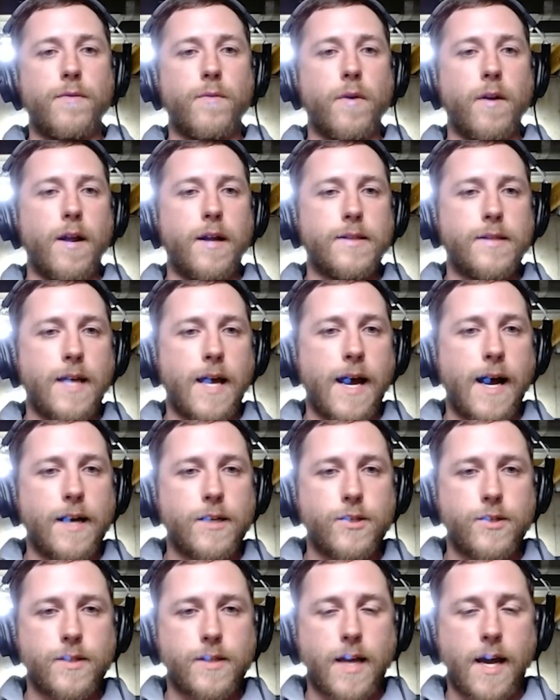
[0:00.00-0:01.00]
whereas
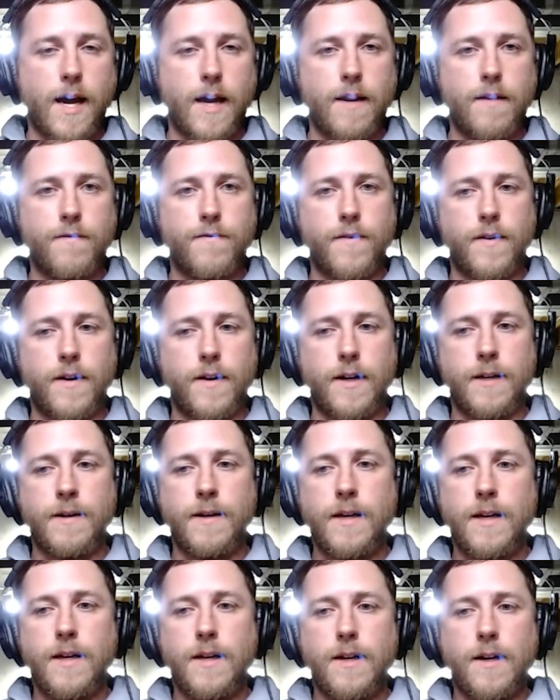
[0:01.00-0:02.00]
Ash is kind of a
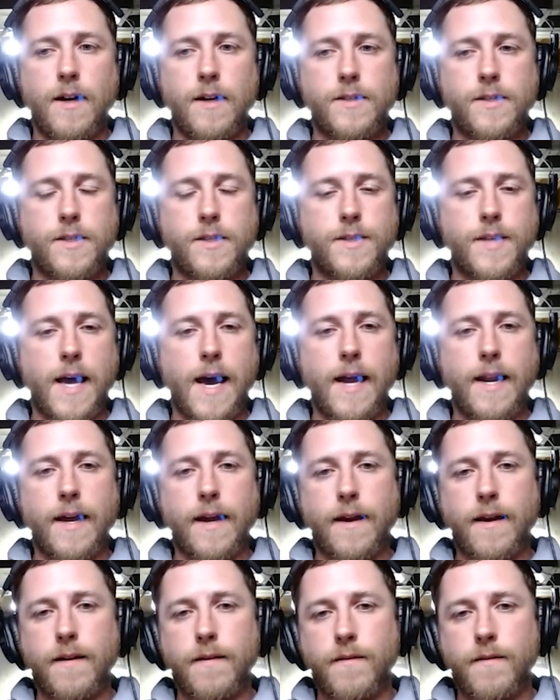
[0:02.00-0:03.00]
static